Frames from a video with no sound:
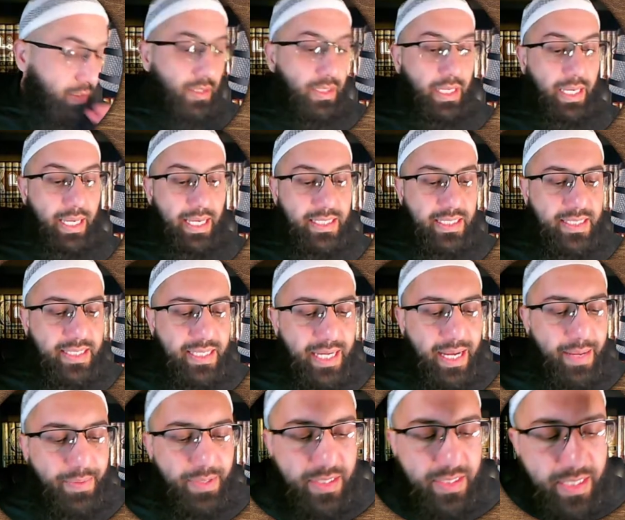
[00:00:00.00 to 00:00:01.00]
Is this clear,
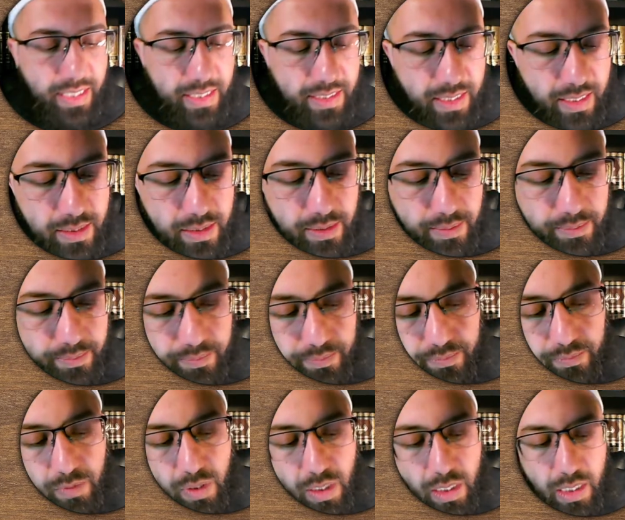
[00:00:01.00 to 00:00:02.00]
brothers and sisters?
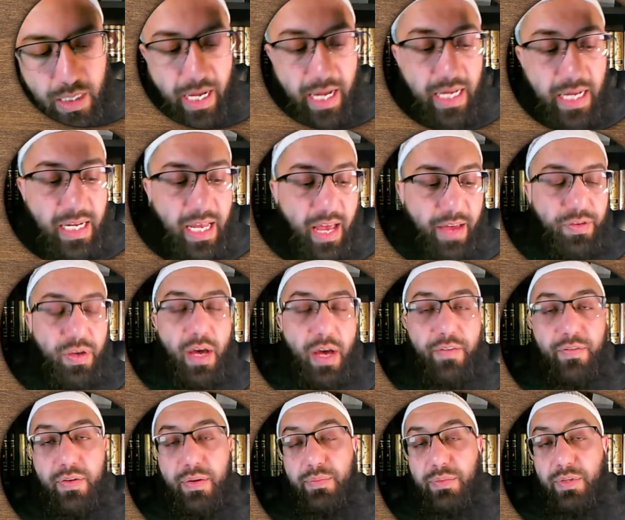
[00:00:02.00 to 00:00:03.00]
And if you have
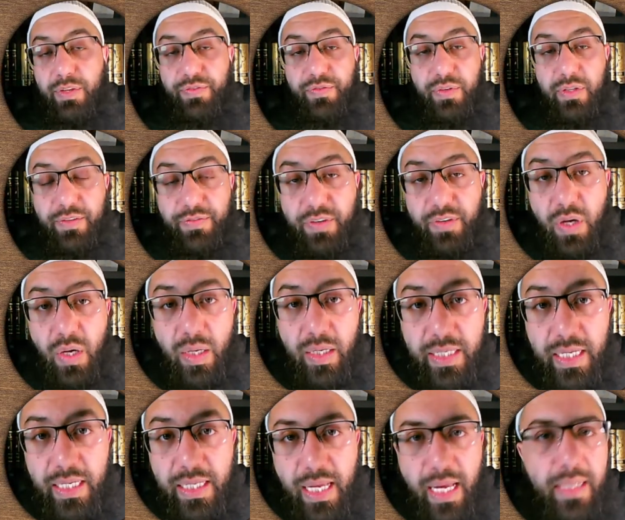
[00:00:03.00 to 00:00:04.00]
a
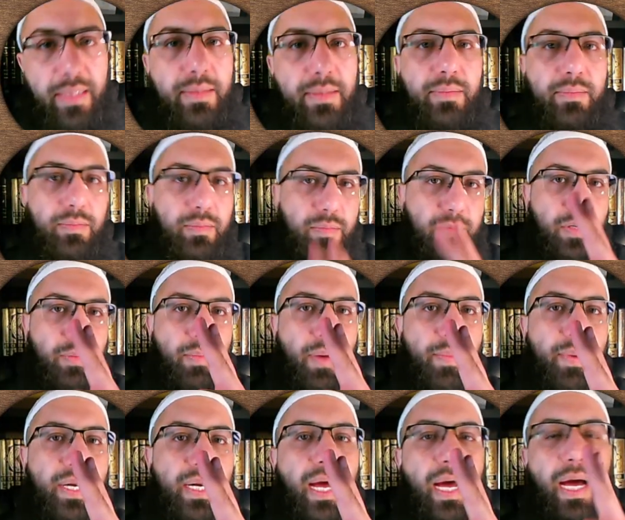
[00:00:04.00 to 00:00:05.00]
difficulty, then
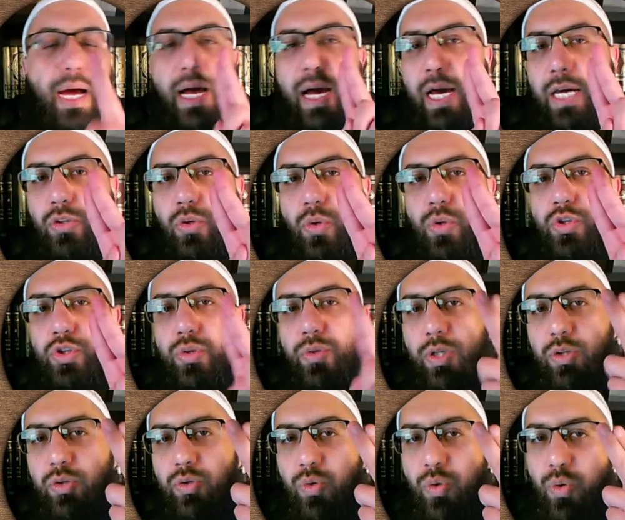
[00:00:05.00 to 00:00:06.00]
remember I told you the
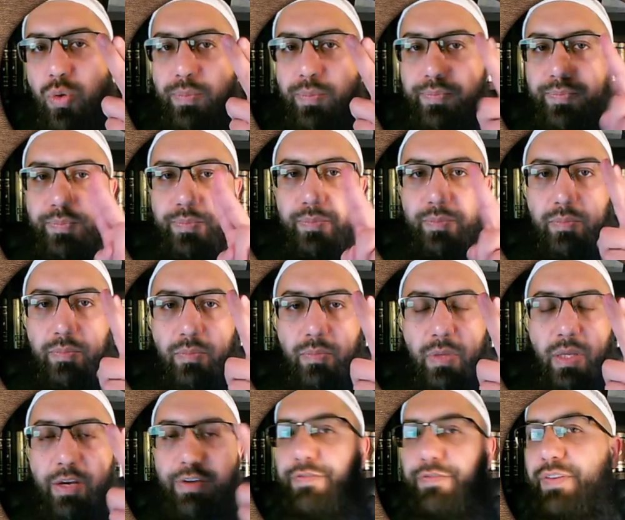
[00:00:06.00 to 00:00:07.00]
two
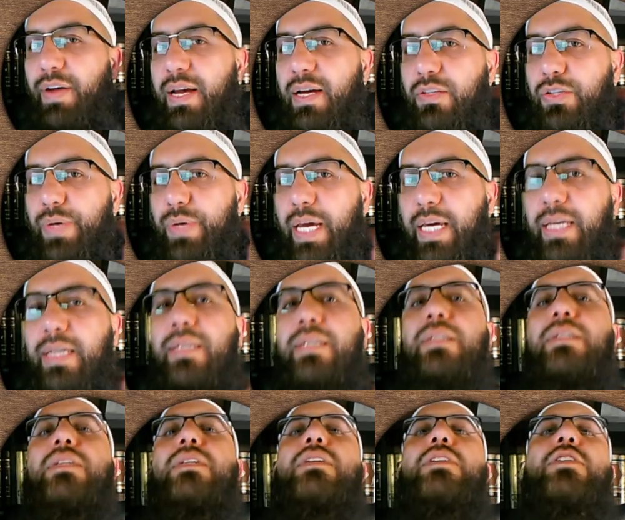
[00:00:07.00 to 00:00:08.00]
finger trick.
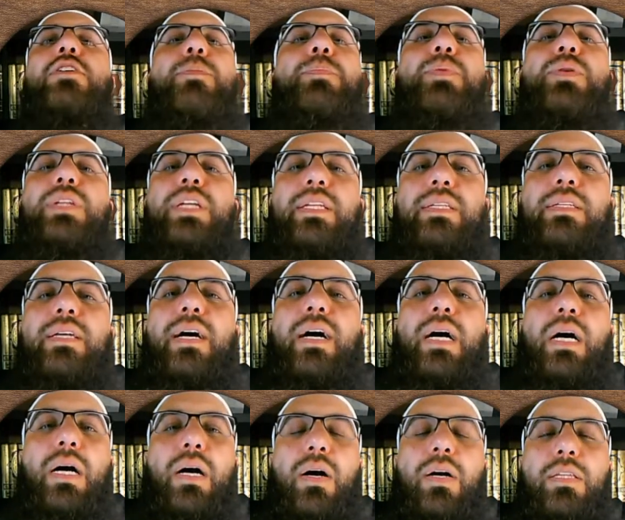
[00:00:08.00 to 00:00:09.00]
You put it
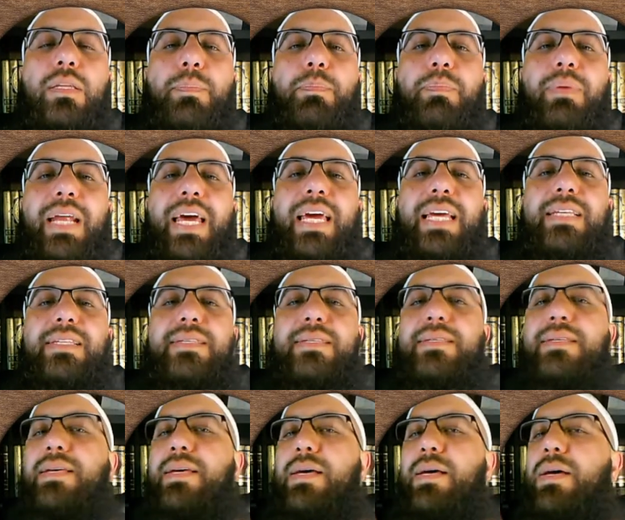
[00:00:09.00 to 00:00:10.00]
on the place
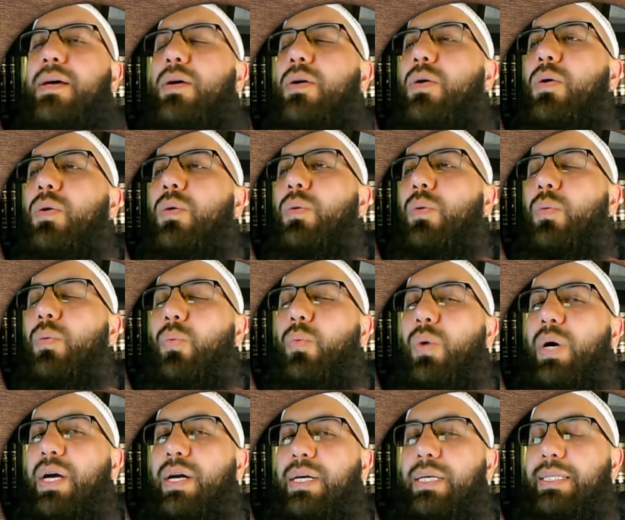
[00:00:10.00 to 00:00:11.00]

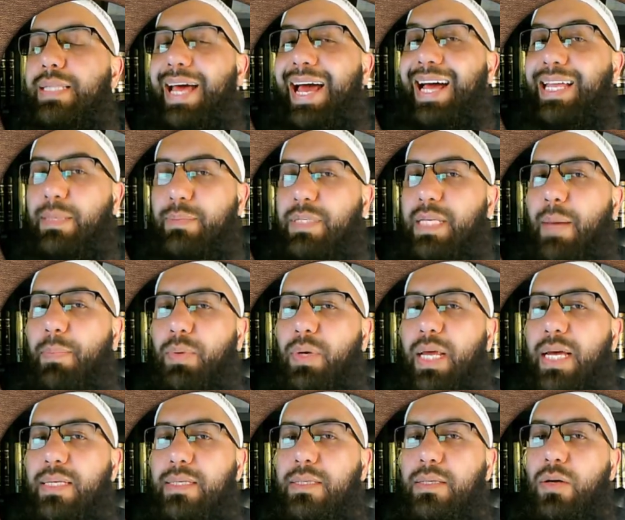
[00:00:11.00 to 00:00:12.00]
where the Adam's apple
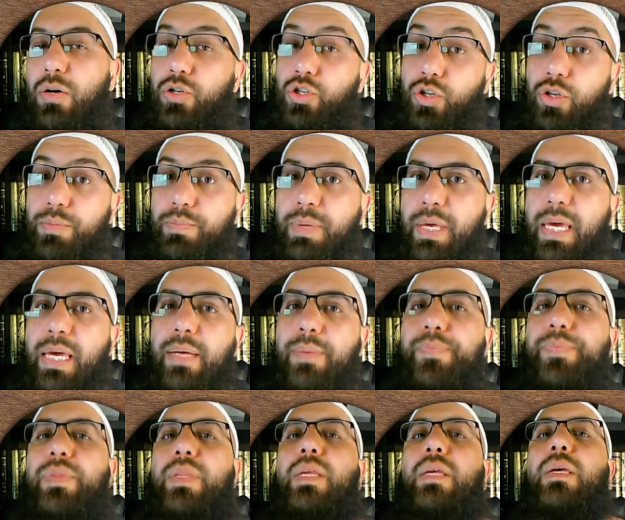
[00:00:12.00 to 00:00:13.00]
is or should be.
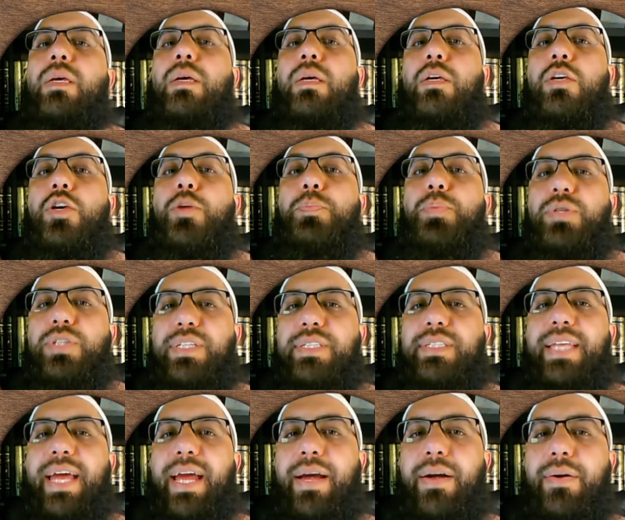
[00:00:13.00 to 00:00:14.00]
You put it
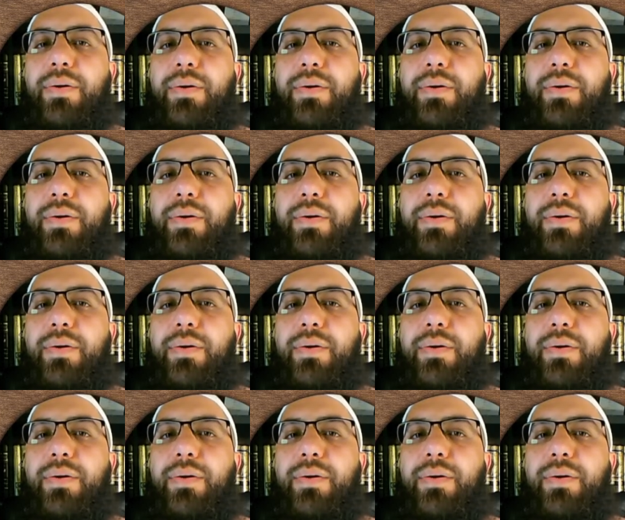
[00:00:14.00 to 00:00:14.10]
there.